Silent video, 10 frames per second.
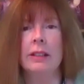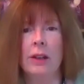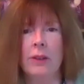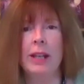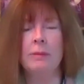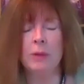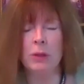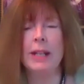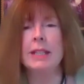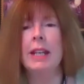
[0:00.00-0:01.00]
Okay,
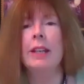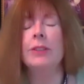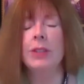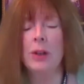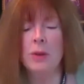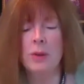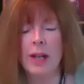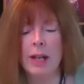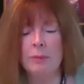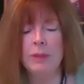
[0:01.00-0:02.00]
great. So,
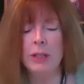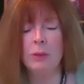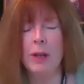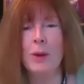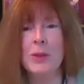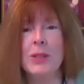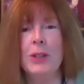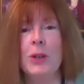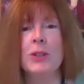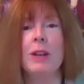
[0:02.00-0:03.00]
we always
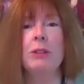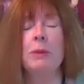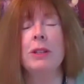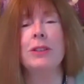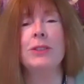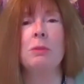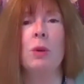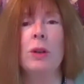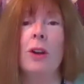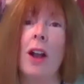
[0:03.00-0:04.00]
encourage everyone to
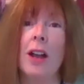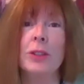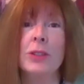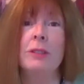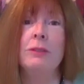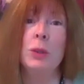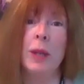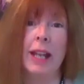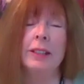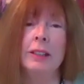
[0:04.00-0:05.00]
support our authors if you
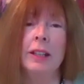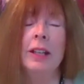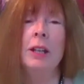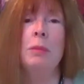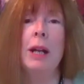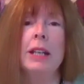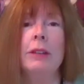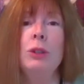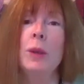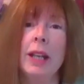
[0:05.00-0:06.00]
can, but if
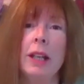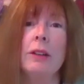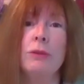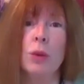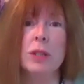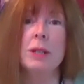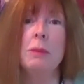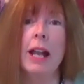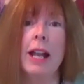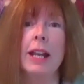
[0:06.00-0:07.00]
you can't afford to
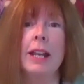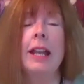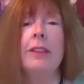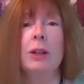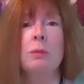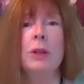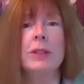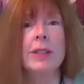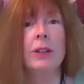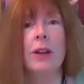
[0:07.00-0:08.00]
buy their books,
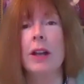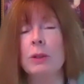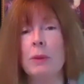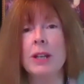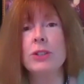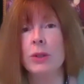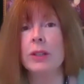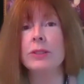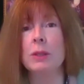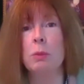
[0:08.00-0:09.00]
there are other ways you
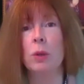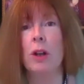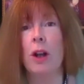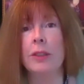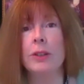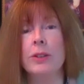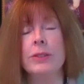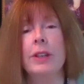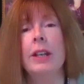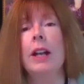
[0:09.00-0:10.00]
can support
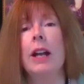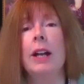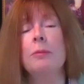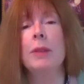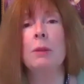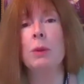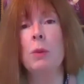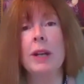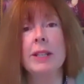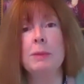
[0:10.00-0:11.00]
authors. Number
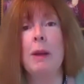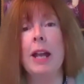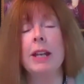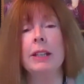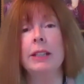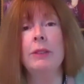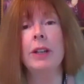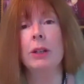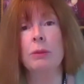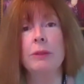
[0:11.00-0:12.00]
one is by
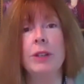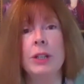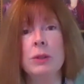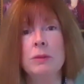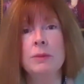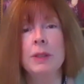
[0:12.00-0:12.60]
leaving a review.